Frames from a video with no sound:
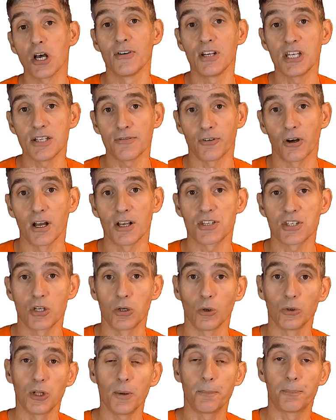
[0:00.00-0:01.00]
device
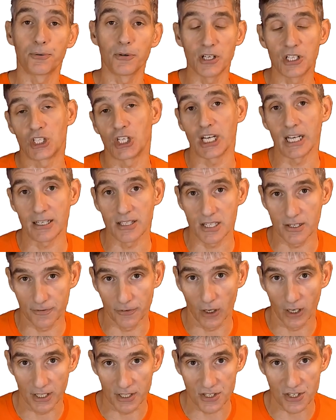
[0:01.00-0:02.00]
called a bridging
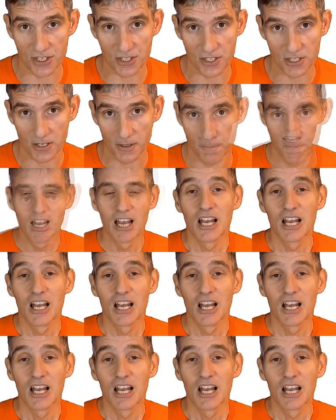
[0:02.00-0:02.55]
device.